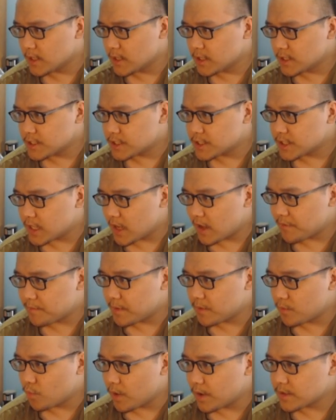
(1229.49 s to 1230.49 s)
Should have
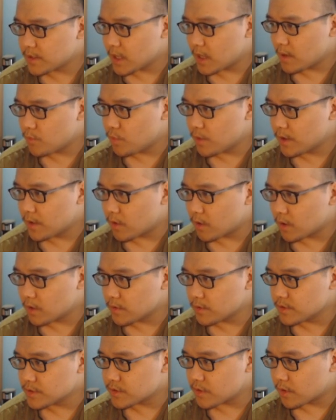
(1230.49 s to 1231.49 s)
been one game win or
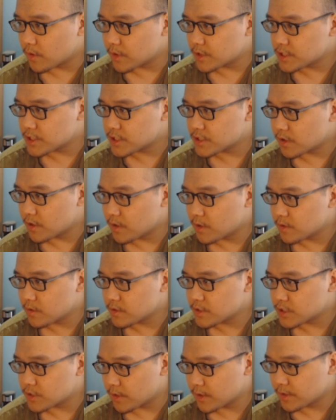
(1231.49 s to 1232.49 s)
lose, or
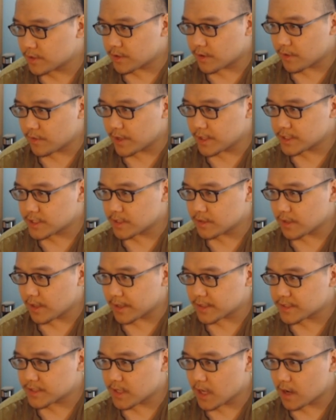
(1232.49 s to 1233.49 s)
shortened duration
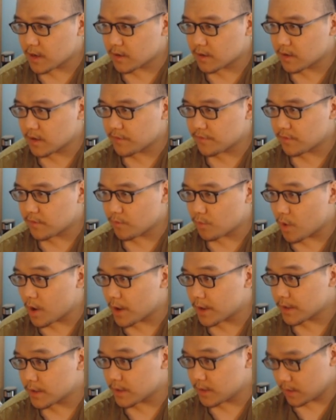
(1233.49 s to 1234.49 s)
like soccer if
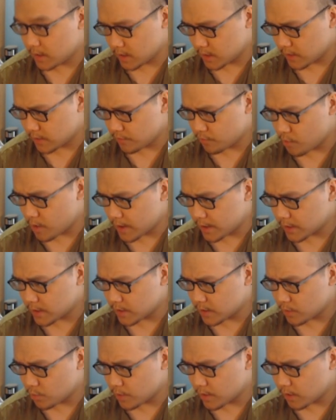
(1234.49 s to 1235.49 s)
wanted
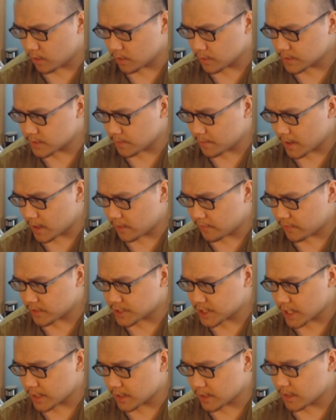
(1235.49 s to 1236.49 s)
win or lose a matter for
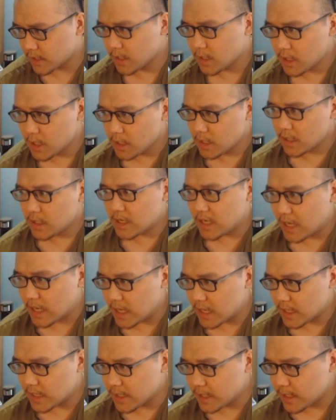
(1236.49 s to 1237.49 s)
check-in.
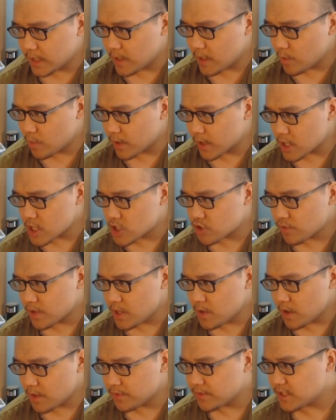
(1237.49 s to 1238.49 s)
I would
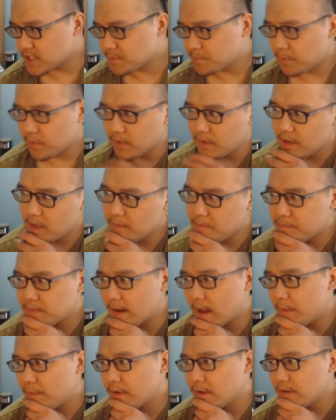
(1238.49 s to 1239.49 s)
agree on this point, but
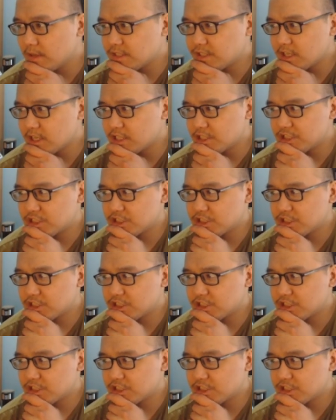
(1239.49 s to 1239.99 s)
I would only say